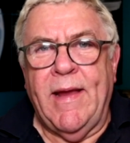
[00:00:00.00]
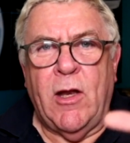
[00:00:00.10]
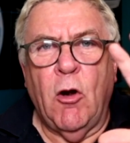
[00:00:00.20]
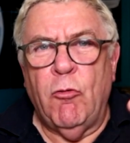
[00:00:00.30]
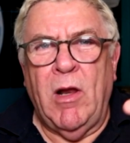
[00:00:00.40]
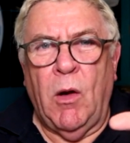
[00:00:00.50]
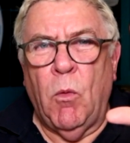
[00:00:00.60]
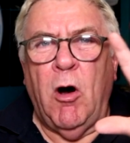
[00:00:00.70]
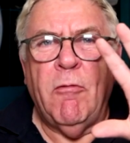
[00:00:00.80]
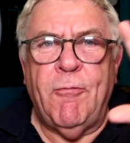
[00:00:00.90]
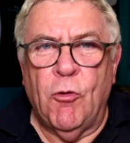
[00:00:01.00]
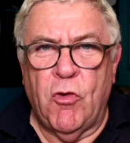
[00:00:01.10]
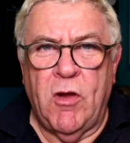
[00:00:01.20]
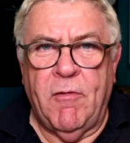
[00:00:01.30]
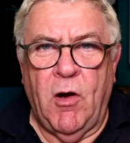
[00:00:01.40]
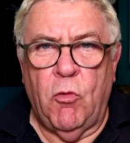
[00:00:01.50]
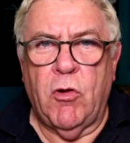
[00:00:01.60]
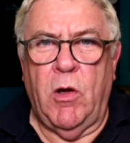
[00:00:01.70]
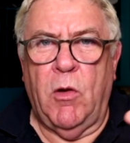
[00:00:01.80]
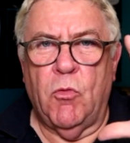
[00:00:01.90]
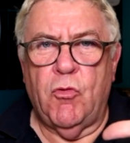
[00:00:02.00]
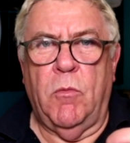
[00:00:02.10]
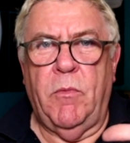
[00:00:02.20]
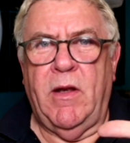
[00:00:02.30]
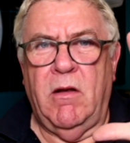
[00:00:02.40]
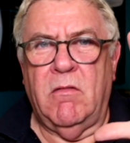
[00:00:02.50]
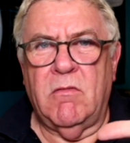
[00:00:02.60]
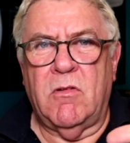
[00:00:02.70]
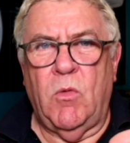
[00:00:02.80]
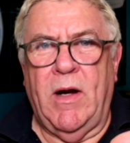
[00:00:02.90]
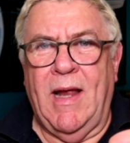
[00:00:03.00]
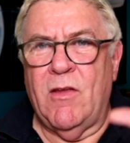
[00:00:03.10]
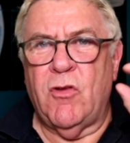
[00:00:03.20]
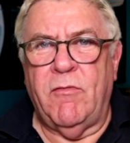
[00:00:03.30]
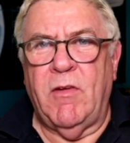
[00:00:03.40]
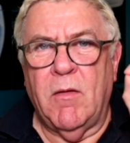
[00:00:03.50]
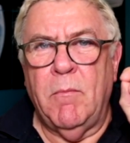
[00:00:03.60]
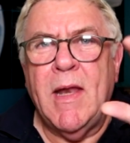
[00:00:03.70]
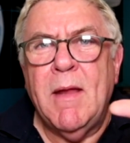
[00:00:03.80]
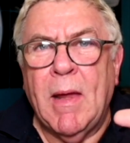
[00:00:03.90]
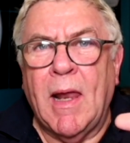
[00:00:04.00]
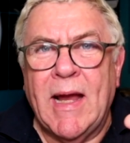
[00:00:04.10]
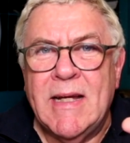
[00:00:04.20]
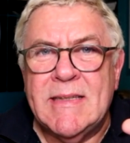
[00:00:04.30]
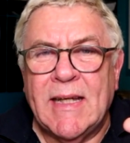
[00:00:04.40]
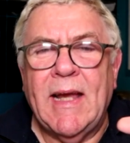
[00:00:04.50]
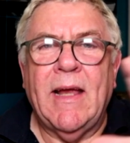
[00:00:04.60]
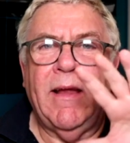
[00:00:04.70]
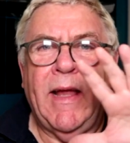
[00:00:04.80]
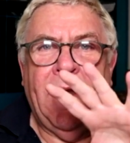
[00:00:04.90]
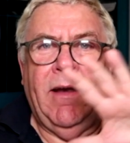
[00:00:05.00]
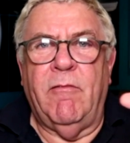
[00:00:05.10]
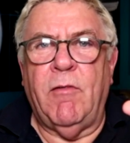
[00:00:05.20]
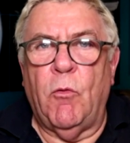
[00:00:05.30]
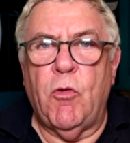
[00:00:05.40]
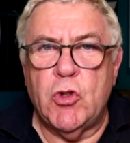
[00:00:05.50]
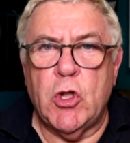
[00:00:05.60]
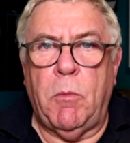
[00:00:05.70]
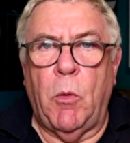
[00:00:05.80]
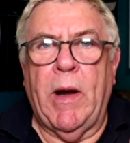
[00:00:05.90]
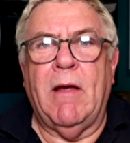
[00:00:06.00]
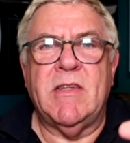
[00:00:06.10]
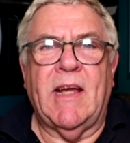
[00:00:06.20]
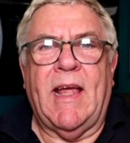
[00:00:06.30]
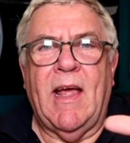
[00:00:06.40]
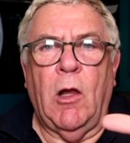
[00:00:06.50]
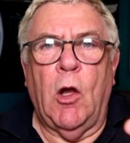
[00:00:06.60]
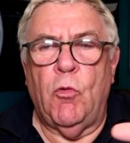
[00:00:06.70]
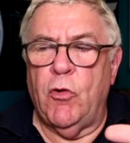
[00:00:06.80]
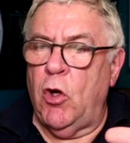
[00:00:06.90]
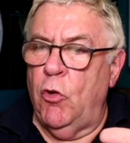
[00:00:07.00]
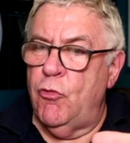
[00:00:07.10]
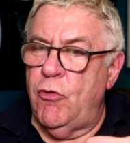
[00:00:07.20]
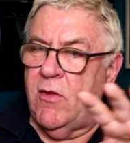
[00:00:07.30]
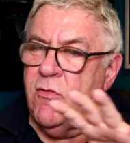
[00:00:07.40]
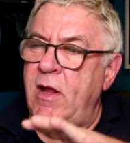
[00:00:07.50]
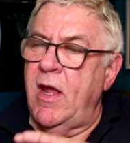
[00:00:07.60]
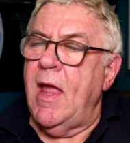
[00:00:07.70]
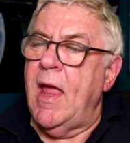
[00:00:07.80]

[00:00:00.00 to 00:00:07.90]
You don't really want a fuzzy photo, you want something quite nice. So if you can manipulate it in Photoshop or whatever to get loads of contrast.